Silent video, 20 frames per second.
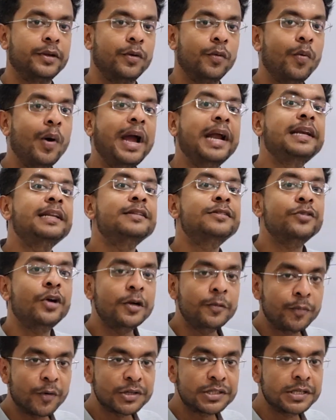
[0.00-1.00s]
Why it is
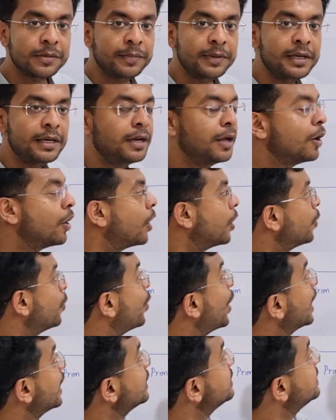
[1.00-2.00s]
not possible, or
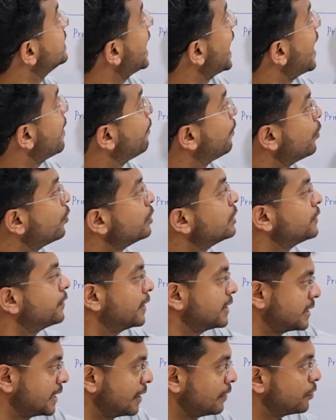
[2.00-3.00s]
what is the approach?
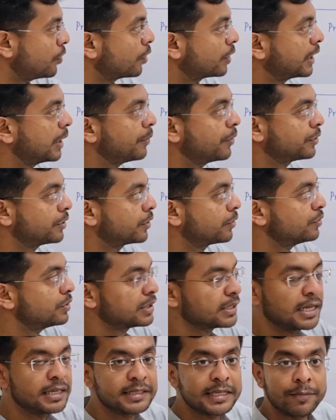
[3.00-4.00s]
First, I talked about the
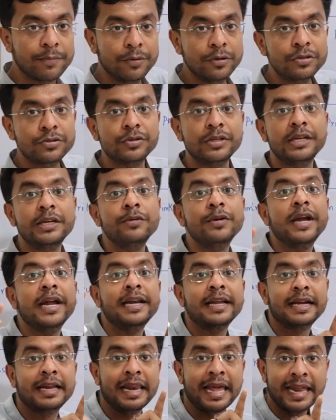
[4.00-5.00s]
Kruskal's approach so that you get
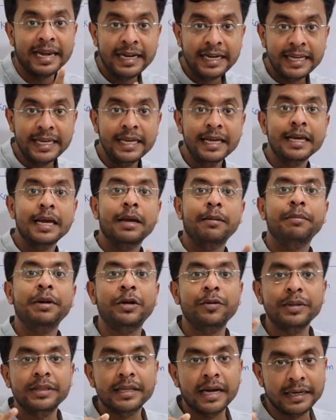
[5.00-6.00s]
a clarity
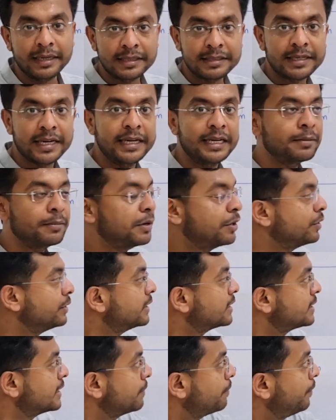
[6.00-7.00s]
between the understanding between
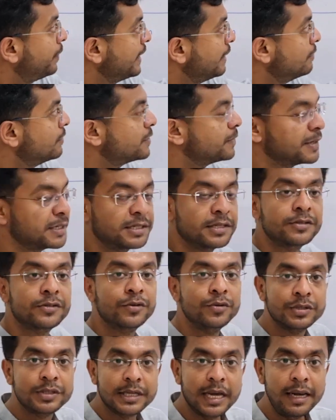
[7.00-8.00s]
the say Prim's versus
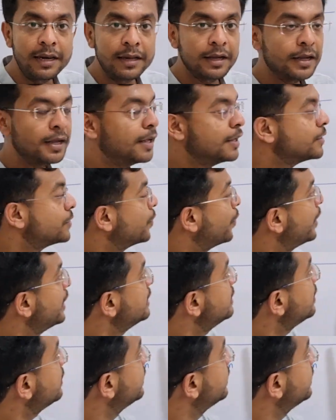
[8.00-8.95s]
Kruskal. So what is the